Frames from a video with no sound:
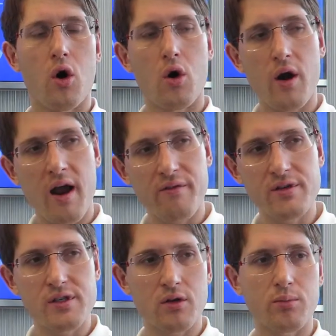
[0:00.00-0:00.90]
or every
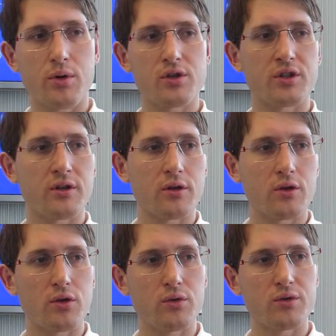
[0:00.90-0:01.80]
single person
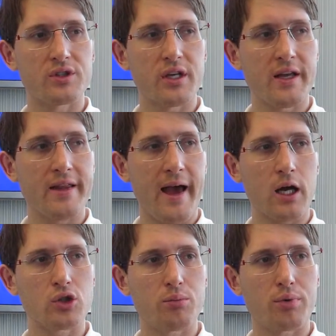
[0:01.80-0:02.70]
who's in the
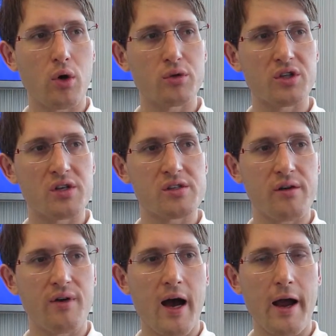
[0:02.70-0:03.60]
actual process
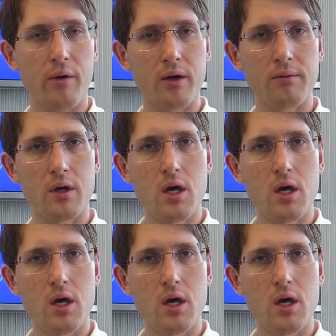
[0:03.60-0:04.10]
of hiring,